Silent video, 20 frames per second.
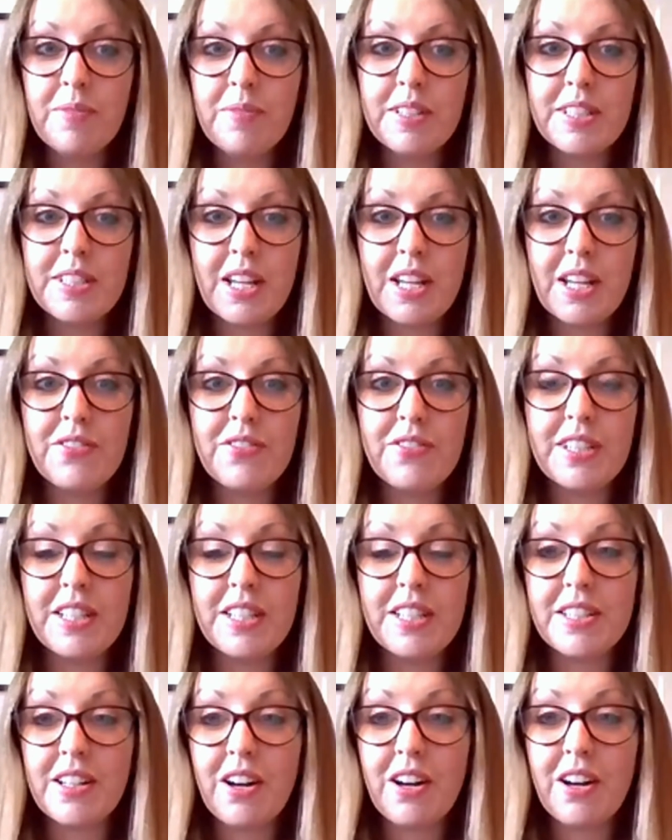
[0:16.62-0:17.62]

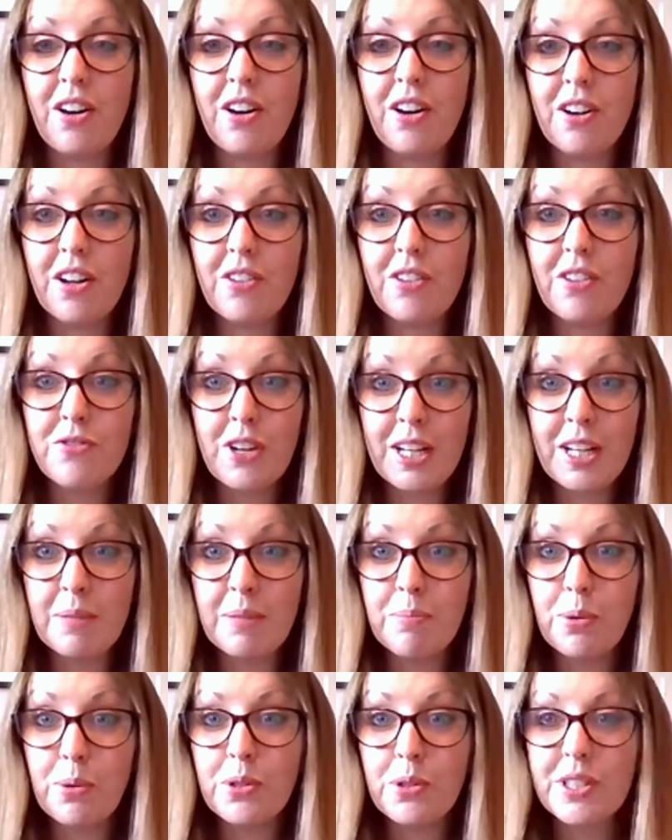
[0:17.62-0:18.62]
services are really
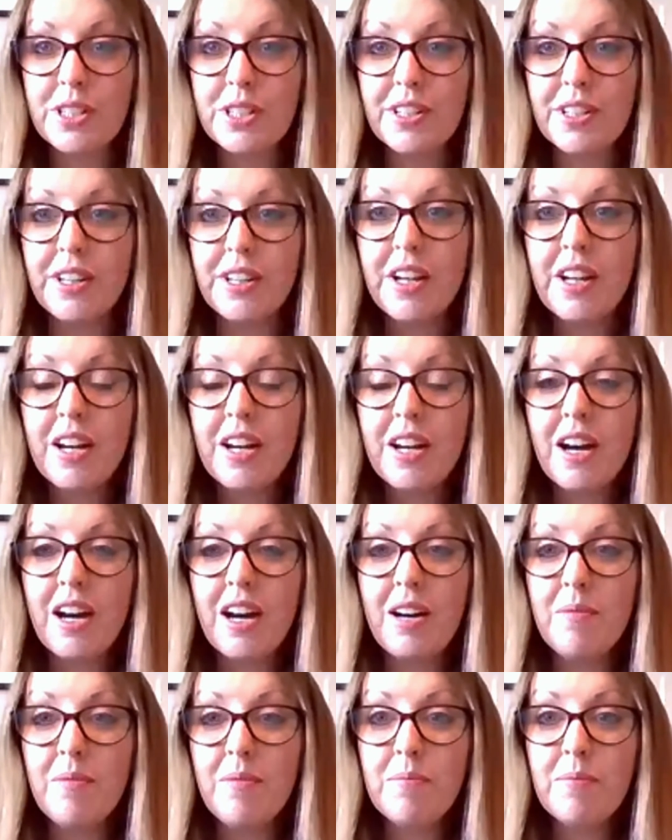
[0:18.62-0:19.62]
important
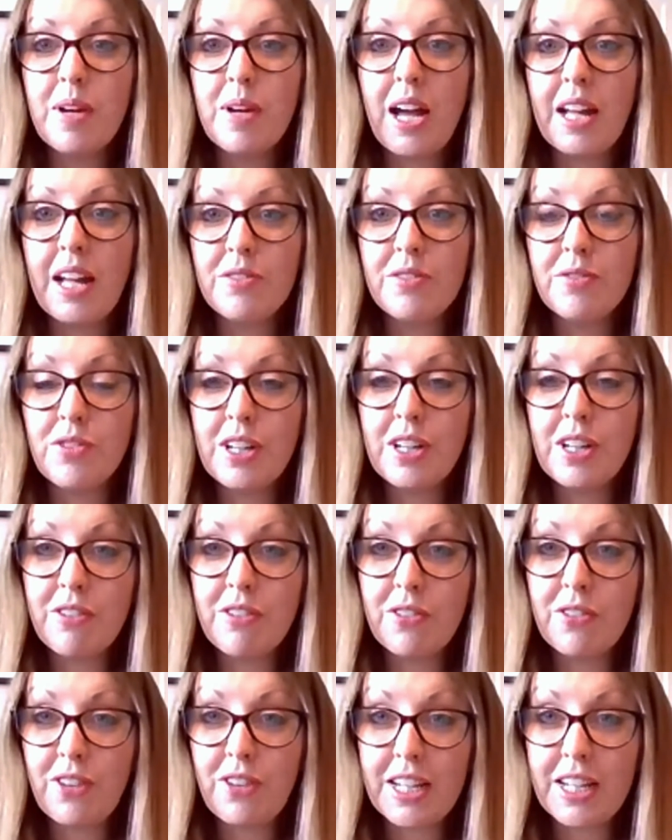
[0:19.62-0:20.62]
and really
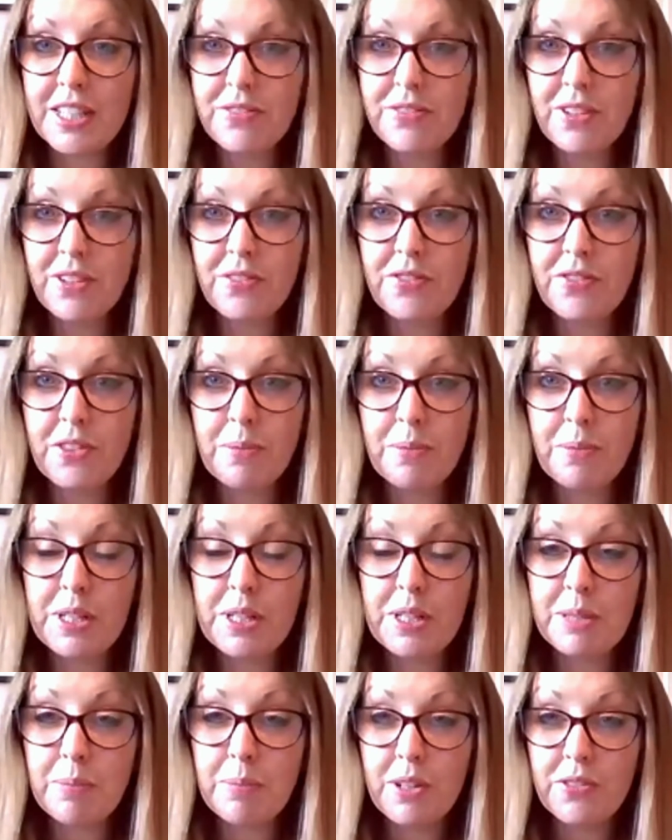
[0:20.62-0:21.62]
reflective of the
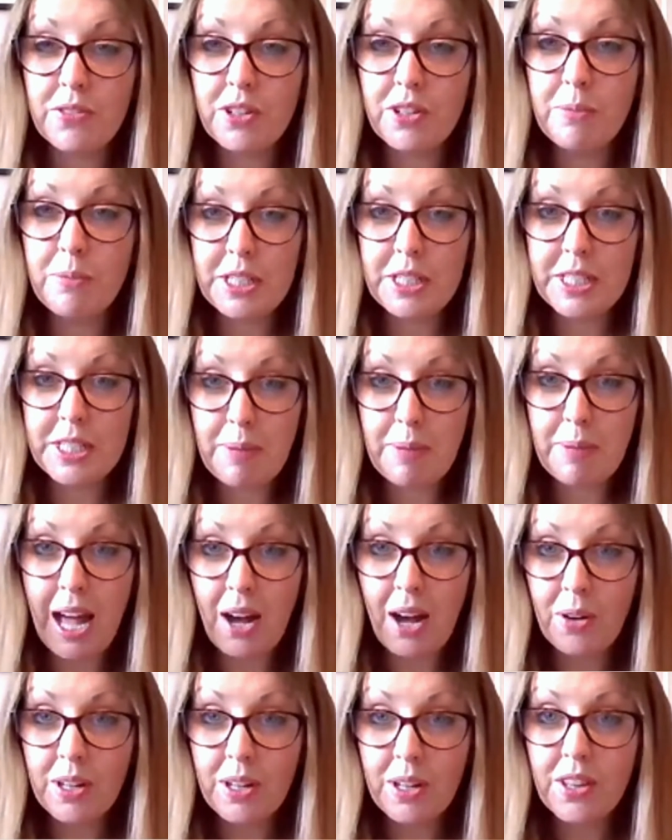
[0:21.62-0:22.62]
principle of community
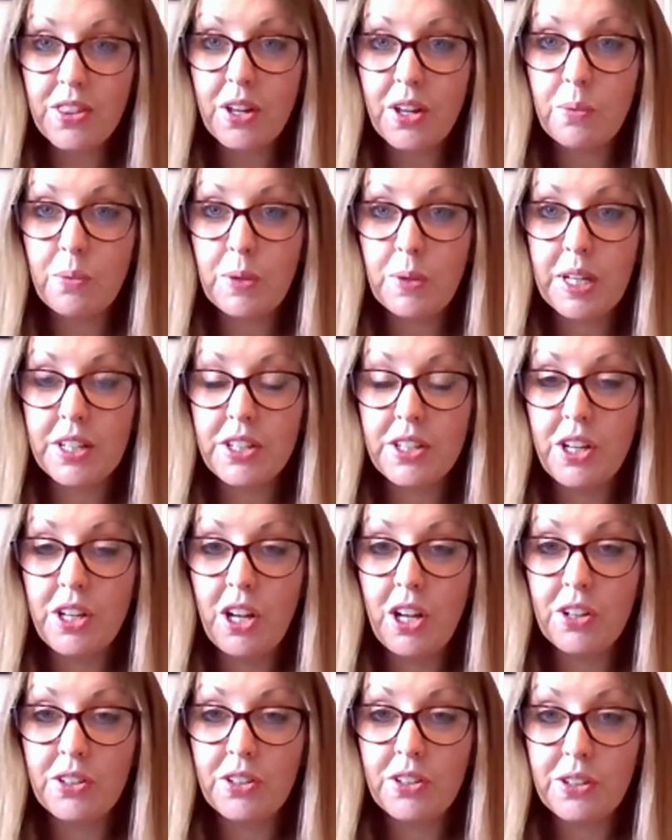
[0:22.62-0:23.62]
power that we at New
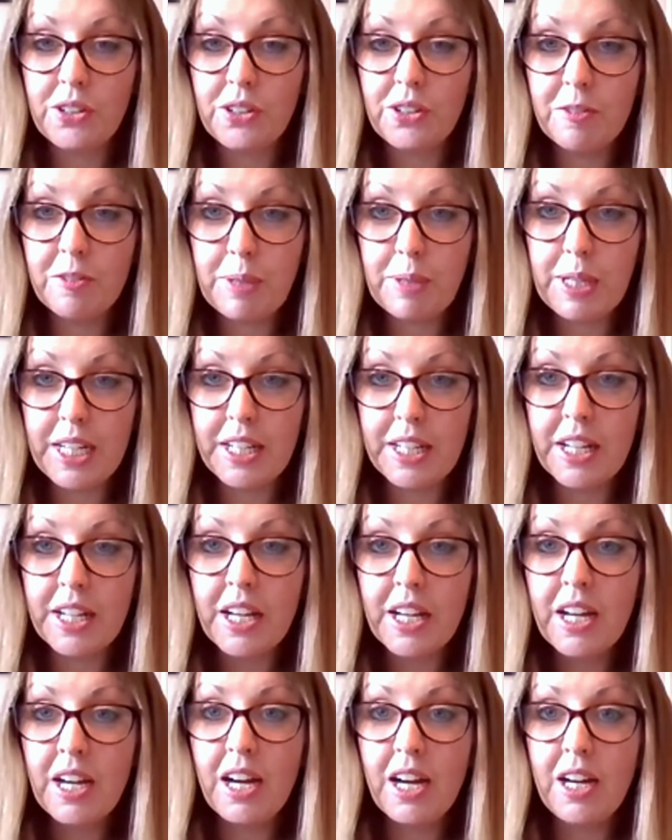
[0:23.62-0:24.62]
Local have been
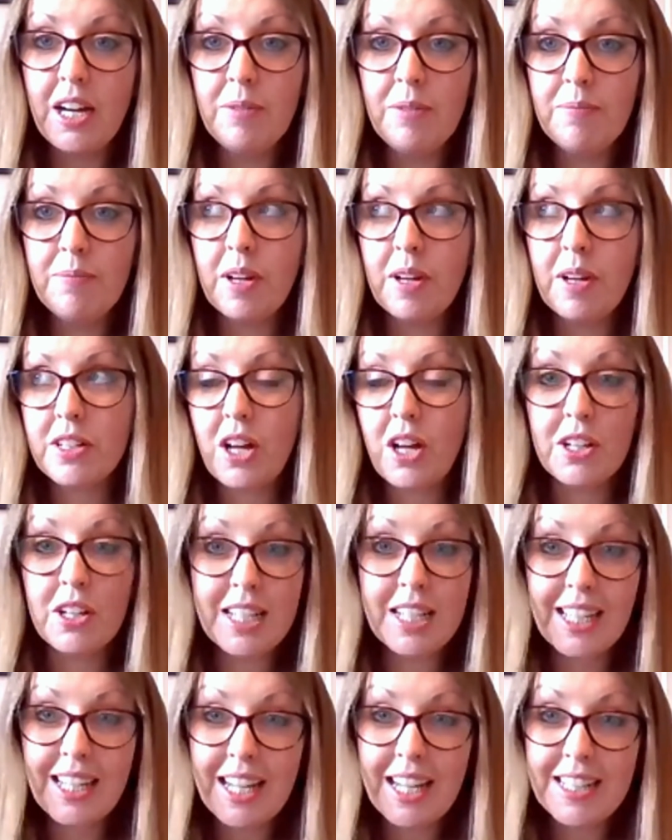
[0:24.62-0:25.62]

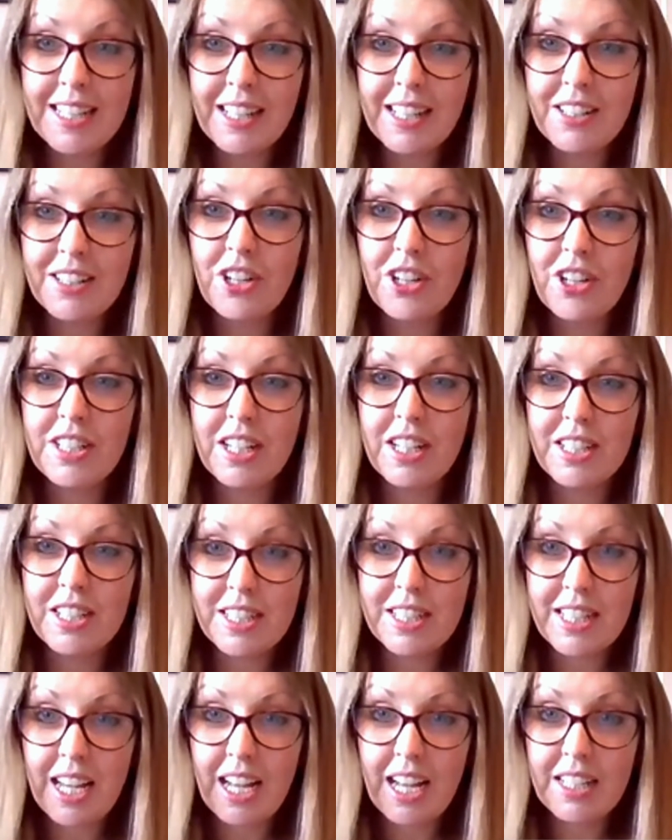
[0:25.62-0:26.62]
articulating and trying to
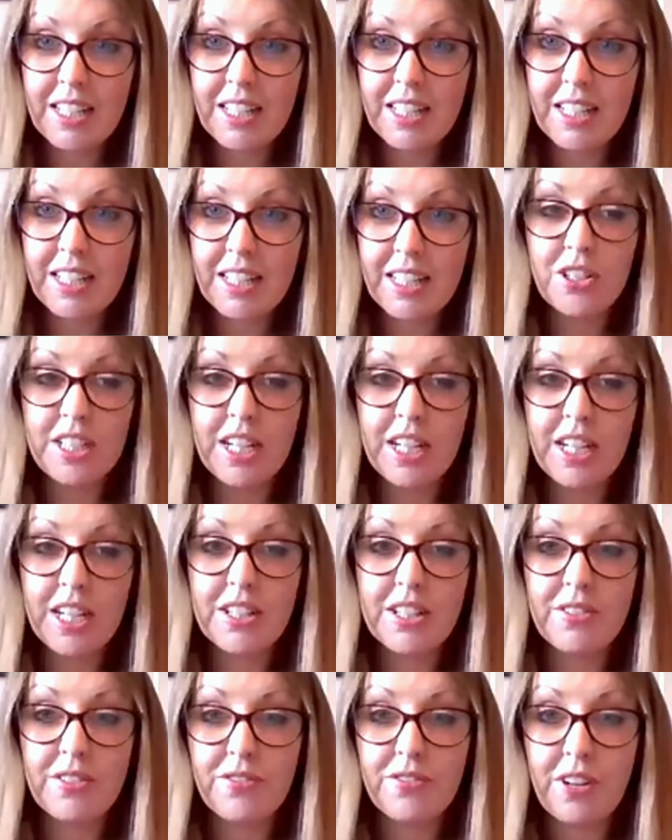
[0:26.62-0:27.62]
understand in the context
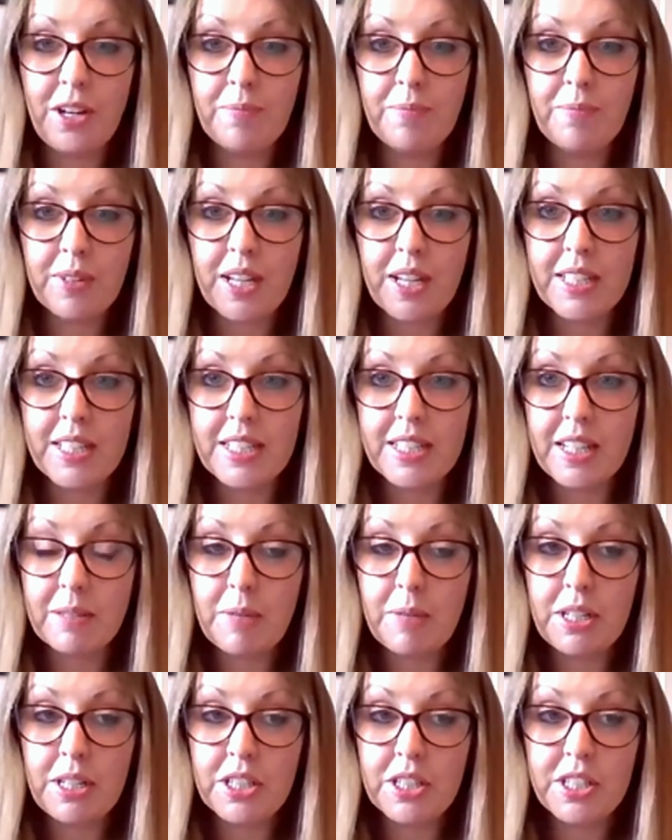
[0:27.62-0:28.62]
of, as Nick
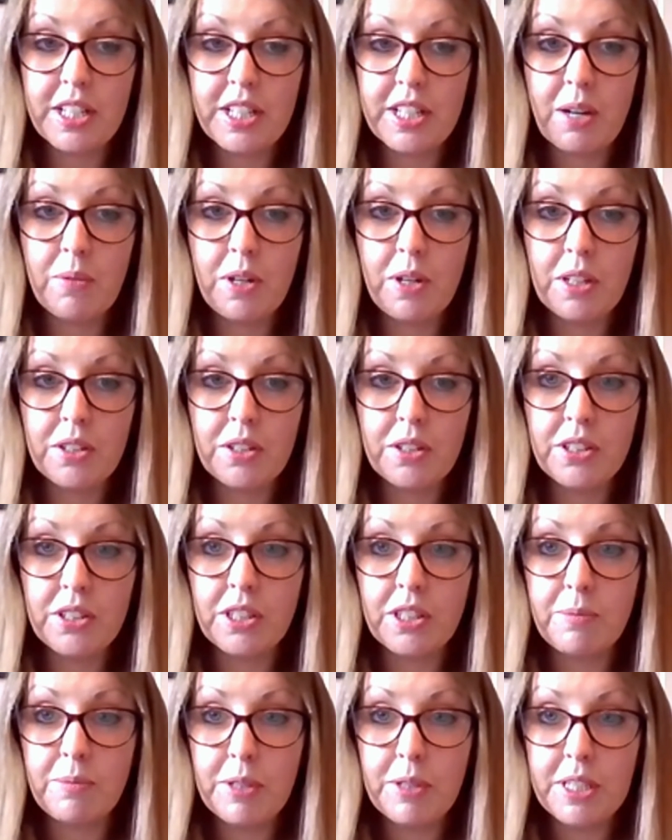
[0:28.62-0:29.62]
mentioned, our work on the
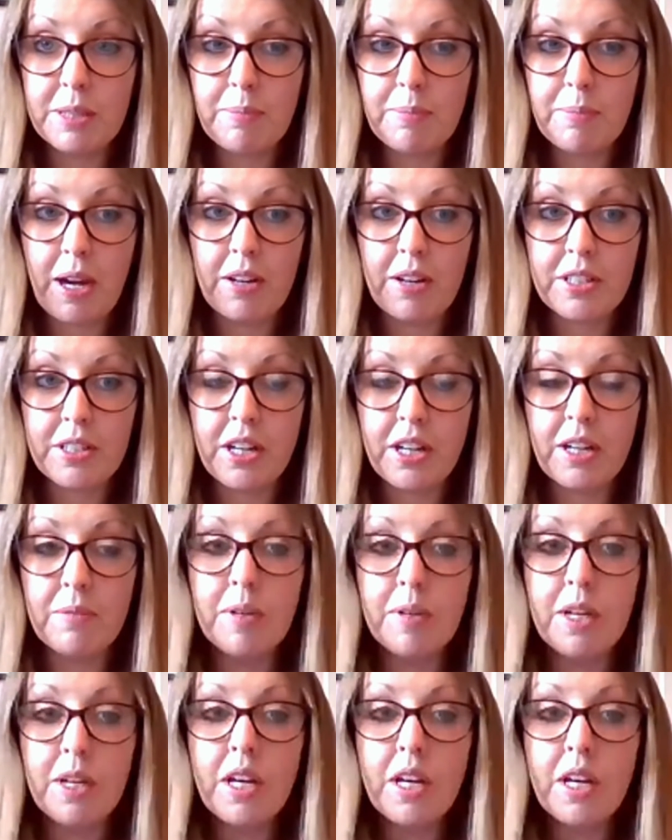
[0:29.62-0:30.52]
community paradigm.